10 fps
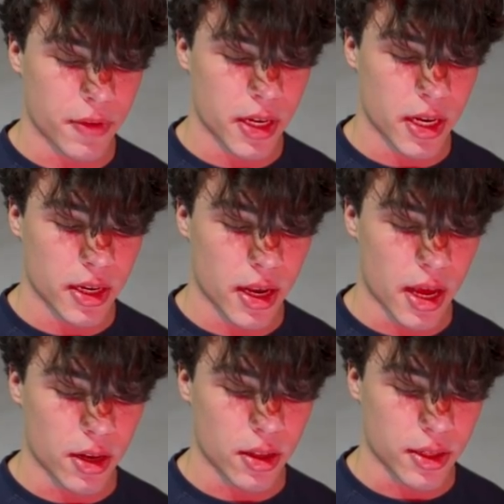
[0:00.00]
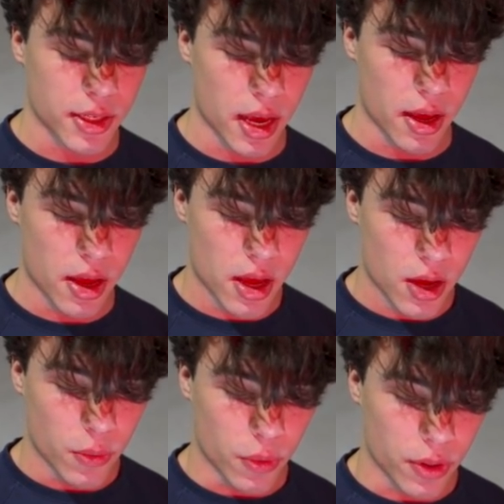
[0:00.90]
If he didn't end the set
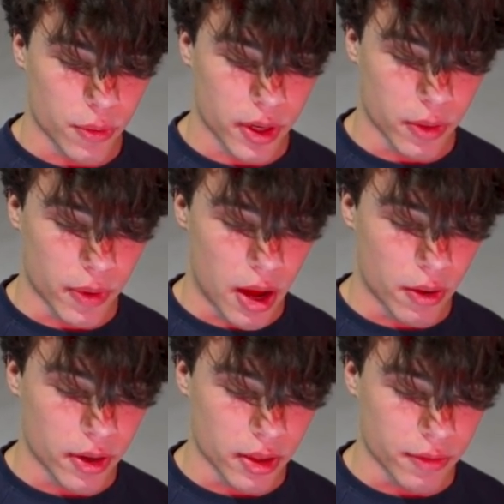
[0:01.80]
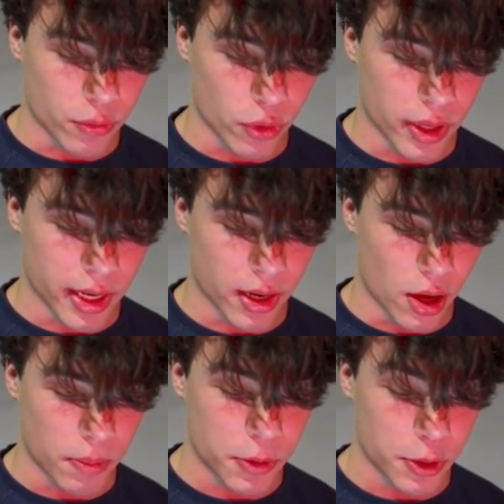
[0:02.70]
withering around on the floor like an
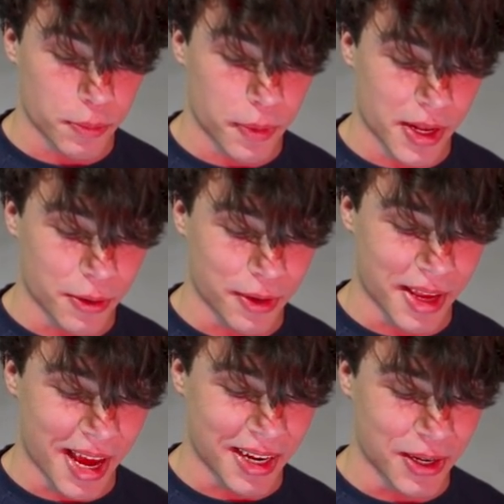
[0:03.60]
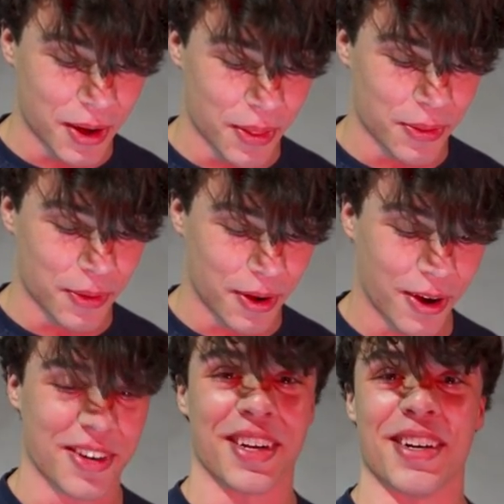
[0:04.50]
upturned beetle, he hadn't gone through it
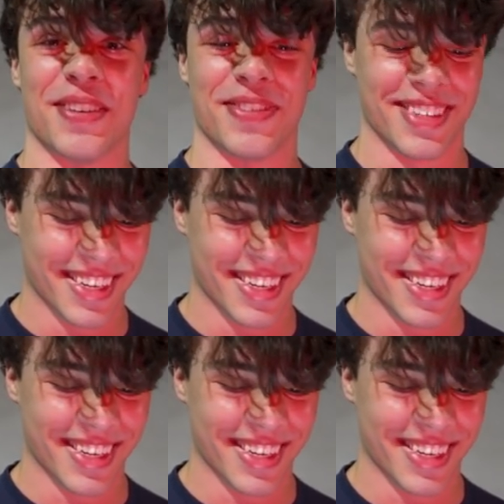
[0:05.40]
hard enough.